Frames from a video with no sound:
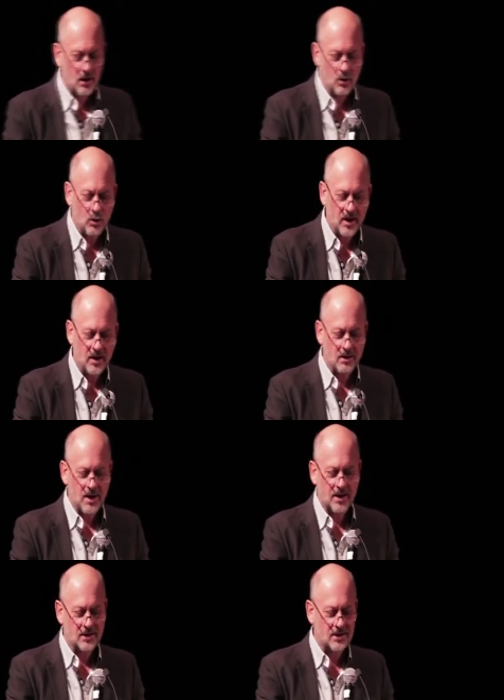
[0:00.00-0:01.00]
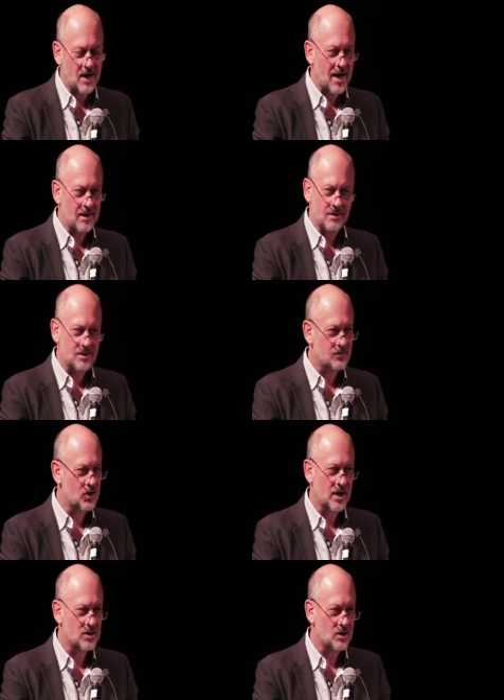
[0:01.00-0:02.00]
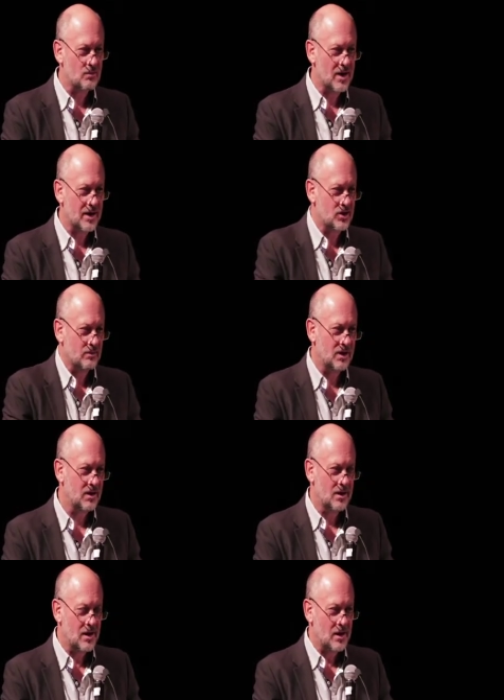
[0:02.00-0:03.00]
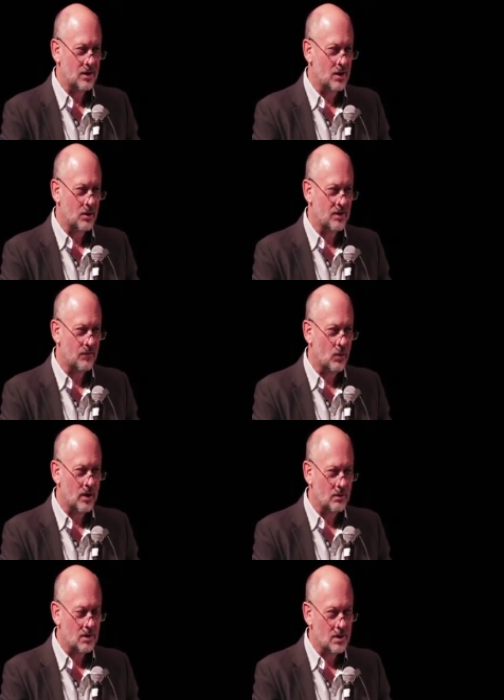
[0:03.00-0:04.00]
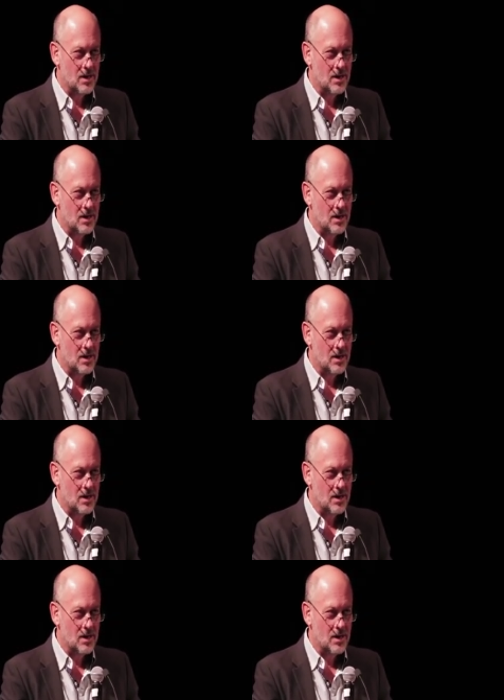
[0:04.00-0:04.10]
Looking at it today, things have changed so much. I mean, if oil,